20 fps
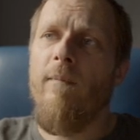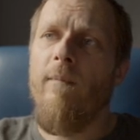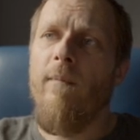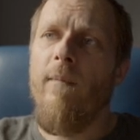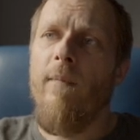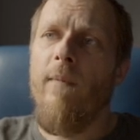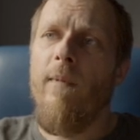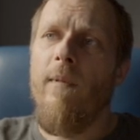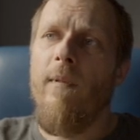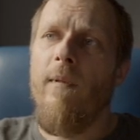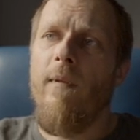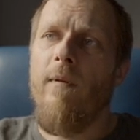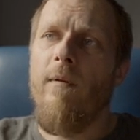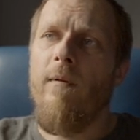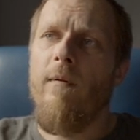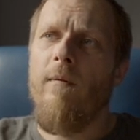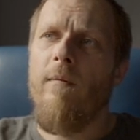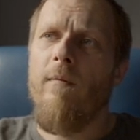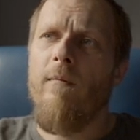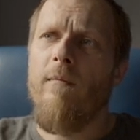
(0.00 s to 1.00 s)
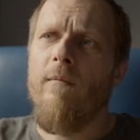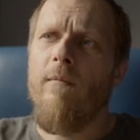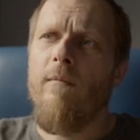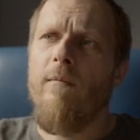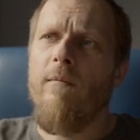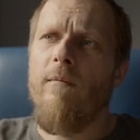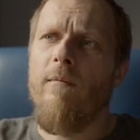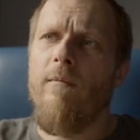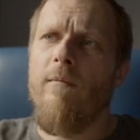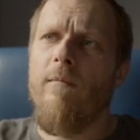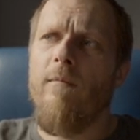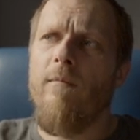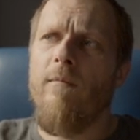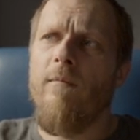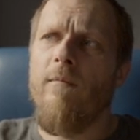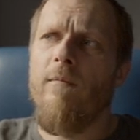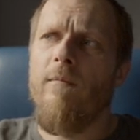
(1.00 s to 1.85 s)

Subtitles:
[no speech]